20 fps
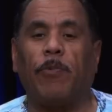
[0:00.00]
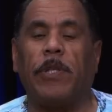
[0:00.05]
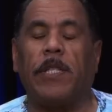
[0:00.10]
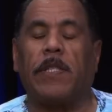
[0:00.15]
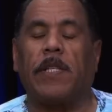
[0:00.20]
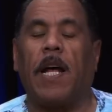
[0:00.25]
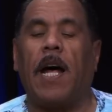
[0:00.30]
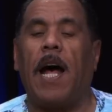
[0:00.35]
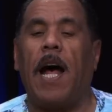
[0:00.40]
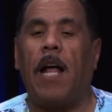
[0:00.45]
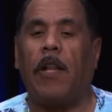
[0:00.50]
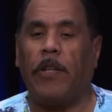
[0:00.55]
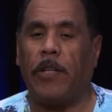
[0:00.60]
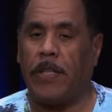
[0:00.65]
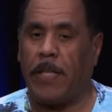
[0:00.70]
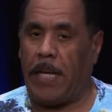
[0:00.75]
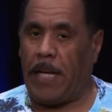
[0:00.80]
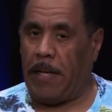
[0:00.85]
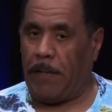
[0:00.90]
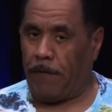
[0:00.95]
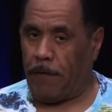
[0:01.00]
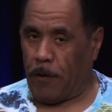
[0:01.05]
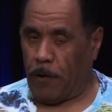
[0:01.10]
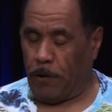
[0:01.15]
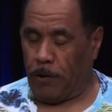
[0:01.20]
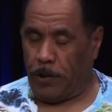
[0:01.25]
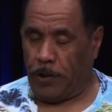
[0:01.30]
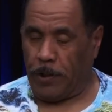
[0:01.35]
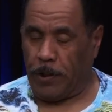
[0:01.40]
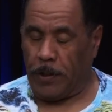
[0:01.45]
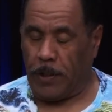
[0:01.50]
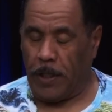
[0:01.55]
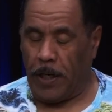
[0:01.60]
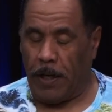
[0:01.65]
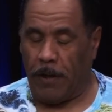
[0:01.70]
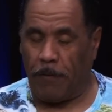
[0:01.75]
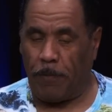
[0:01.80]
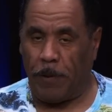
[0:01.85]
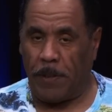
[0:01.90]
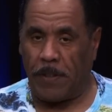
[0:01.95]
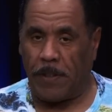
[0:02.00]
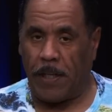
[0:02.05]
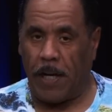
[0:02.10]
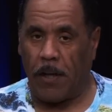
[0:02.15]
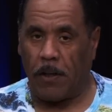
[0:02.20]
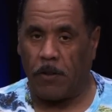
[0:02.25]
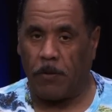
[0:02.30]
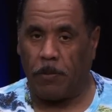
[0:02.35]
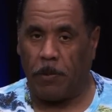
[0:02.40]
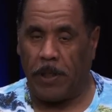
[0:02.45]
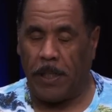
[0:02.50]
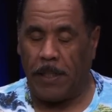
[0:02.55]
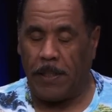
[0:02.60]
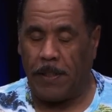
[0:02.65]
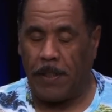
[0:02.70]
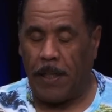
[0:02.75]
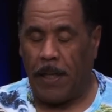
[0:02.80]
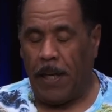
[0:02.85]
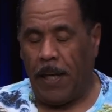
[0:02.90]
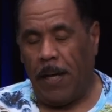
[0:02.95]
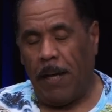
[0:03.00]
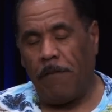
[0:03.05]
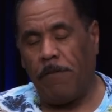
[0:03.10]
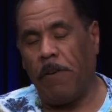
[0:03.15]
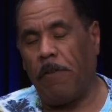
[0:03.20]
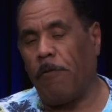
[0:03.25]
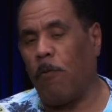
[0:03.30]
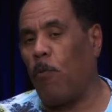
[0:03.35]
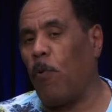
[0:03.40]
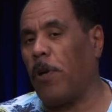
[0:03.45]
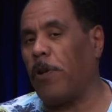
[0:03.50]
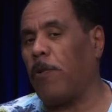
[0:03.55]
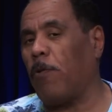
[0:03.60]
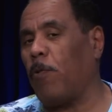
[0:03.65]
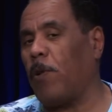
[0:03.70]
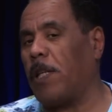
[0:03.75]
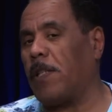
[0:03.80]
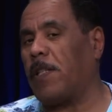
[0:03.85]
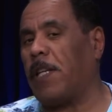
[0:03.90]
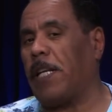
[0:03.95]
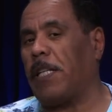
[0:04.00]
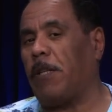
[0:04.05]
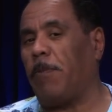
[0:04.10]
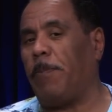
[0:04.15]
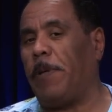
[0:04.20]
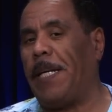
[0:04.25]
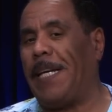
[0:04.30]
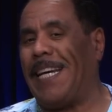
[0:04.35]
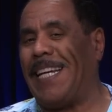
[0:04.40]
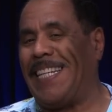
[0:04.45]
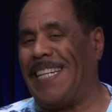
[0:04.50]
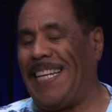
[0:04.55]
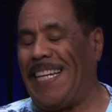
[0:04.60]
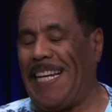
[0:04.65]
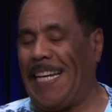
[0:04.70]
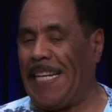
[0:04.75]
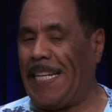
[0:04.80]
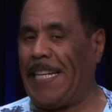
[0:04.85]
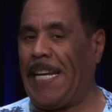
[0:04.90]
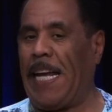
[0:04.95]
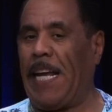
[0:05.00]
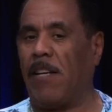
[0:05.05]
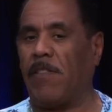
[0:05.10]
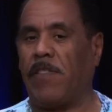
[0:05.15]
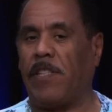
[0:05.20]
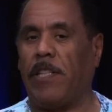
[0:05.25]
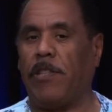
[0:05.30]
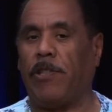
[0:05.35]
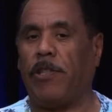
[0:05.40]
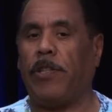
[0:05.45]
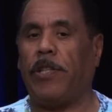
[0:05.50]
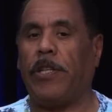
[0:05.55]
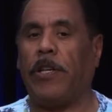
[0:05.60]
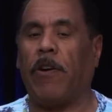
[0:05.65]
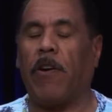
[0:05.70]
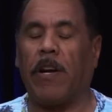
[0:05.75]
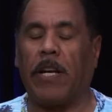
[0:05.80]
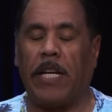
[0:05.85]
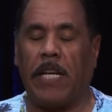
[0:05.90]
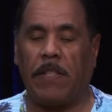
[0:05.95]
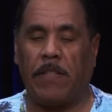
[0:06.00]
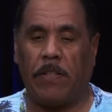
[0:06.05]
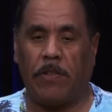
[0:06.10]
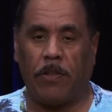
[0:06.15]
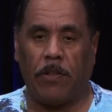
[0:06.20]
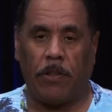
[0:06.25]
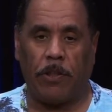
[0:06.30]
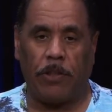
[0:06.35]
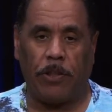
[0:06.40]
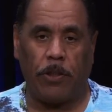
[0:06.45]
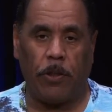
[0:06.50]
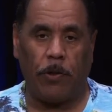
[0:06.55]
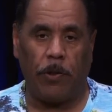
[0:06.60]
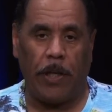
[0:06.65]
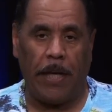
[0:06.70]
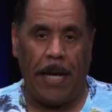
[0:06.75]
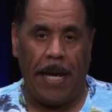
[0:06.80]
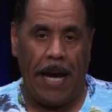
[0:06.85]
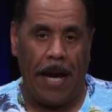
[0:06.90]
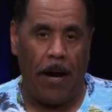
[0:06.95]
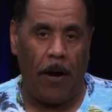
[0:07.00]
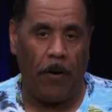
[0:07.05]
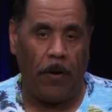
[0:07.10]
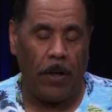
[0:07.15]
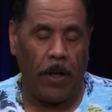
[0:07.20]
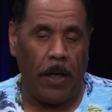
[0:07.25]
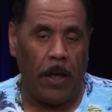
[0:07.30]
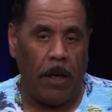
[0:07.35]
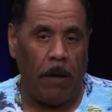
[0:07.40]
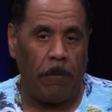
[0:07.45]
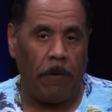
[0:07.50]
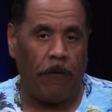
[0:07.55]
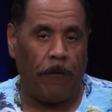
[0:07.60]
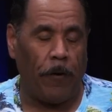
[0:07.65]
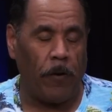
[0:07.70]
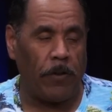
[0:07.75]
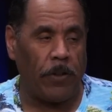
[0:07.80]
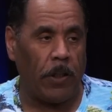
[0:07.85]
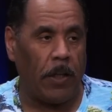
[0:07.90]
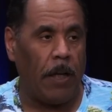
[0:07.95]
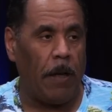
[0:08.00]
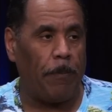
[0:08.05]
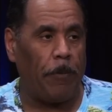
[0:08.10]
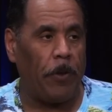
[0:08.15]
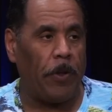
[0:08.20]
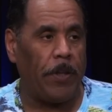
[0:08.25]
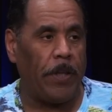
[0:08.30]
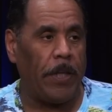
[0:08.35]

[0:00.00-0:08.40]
week's holiday version of Pensado's Place. If you ever wondered what it's like to be an in-house engineer, our guest is going to show you how. But first, a couple of